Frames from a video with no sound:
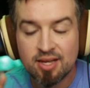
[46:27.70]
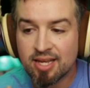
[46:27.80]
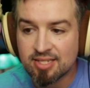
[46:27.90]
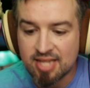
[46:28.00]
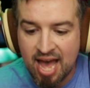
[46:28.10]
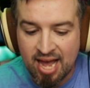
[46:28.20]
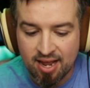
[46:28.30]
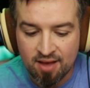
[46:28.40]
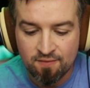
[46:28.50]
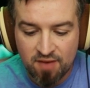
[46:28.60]
is
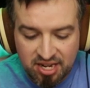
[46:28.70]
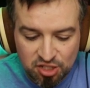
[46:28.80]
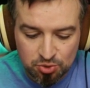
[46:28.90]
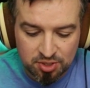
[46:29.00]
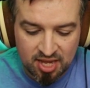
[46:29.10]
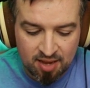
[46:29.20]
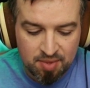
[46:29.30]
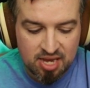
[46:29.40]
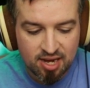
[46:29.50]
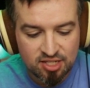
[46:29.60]
that eventually,
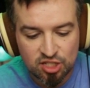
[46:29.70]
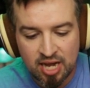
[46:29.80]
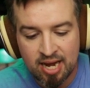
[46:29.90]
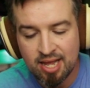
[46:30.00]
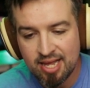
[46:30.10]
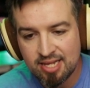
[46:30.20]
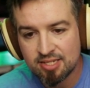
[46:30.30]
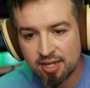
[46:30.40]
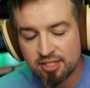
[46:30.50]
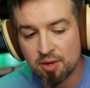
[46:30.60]
because China
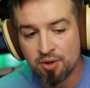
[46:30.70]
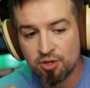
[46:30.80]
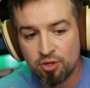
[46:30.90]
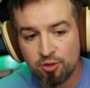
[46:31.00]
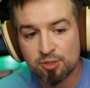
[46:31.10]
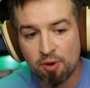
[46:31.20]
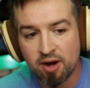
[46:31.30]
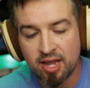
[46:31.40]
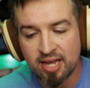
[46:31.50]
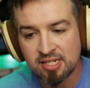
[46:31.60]
is such a huge
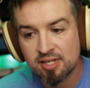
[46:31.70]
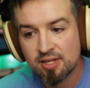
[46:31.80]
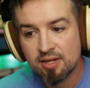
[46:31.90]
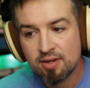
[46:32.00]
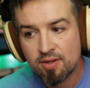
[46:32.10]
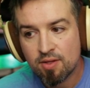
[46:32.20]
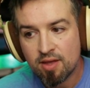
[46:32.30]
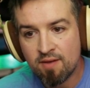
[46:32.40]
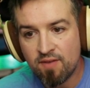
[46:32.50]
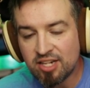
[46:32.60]
market,
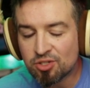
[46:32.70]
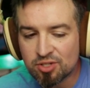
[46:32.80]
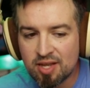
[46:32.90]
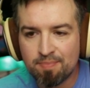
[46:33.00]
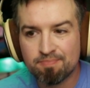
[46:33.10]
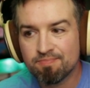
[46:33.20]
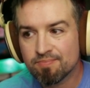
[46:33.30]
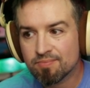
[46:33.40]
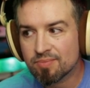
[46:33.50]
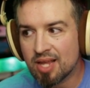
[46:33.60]
eventually
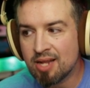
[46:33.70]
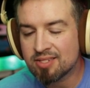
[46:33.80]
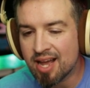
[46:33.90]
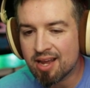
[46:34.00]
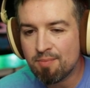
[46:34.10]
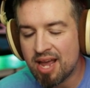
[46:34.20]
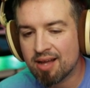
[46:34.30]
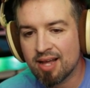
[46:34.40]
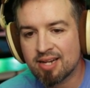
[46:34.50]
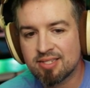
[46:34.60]
it's not going to
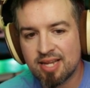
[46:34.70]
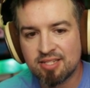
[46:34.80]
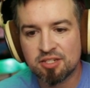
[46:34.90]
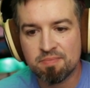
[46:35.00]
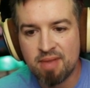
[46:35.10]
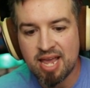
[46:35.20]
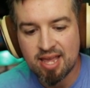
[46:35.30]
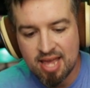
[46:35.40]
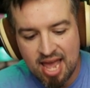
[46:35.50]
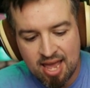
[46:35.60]
make a lot of sense to
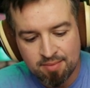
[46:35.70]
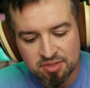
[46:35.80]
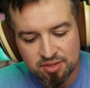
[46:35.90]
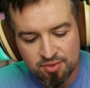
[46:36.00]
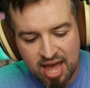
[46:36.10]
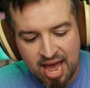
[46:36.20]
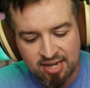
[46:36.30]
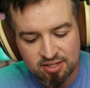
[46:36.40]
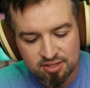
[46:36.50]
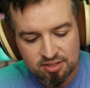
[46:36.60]
make games
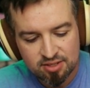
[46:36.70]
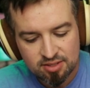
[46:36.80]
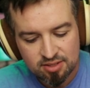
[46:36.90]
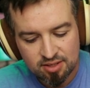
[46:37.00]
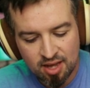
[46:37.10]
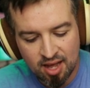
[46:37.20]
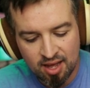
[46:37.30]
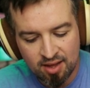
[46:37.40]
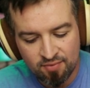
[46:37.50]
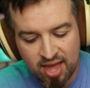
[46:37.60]
that,
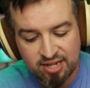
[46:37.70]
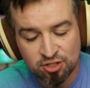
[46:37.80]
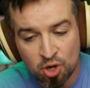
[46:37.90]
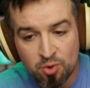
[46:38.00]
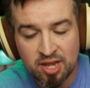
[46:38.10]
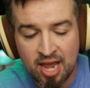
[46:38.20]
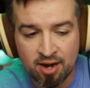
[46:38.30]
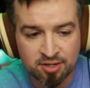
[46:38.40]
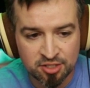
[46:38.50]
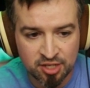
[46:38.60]
uh, that don't
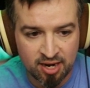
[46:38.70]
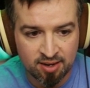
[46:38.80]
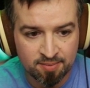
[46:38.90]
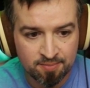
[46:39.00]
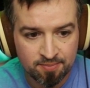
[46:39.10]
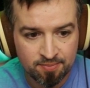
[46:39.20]
cater to China.